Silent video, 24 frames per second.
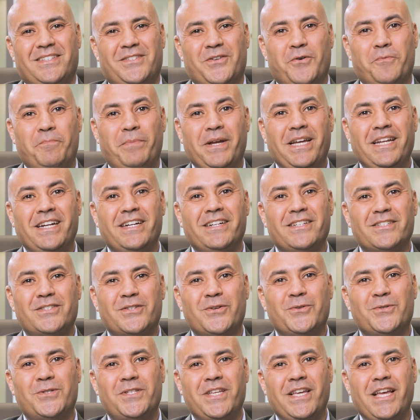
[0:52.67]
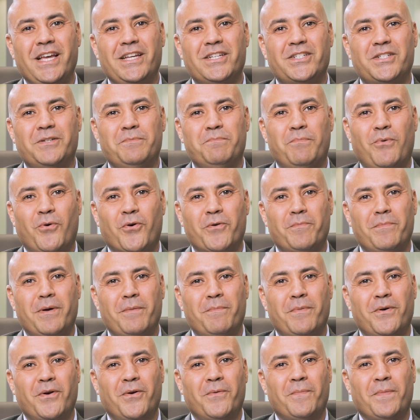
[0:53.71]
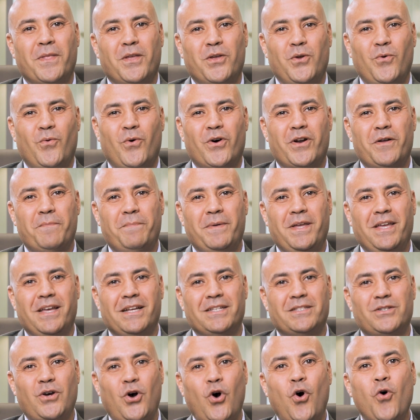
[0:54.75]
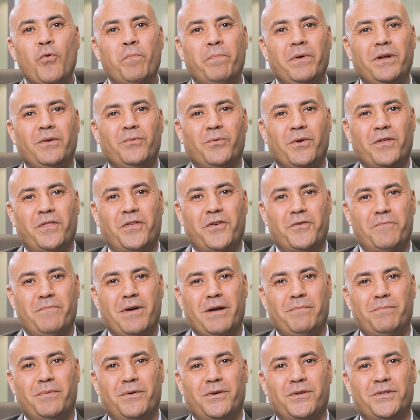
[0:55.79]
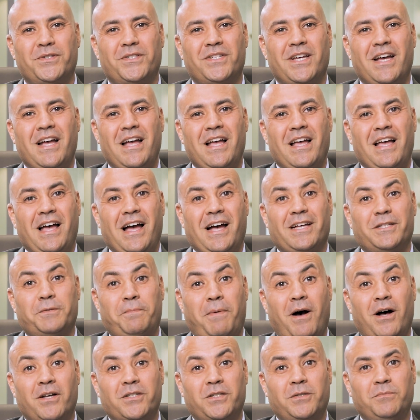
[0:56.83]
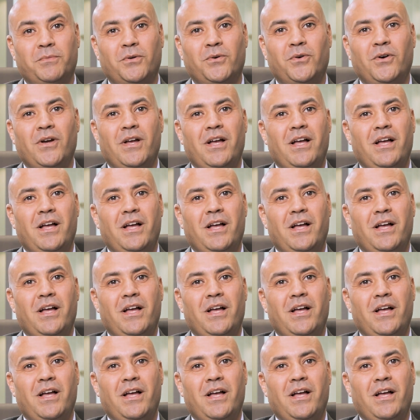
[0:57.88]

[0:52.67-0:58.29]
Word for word: So being an association board member, you wanna be as open with your members as possible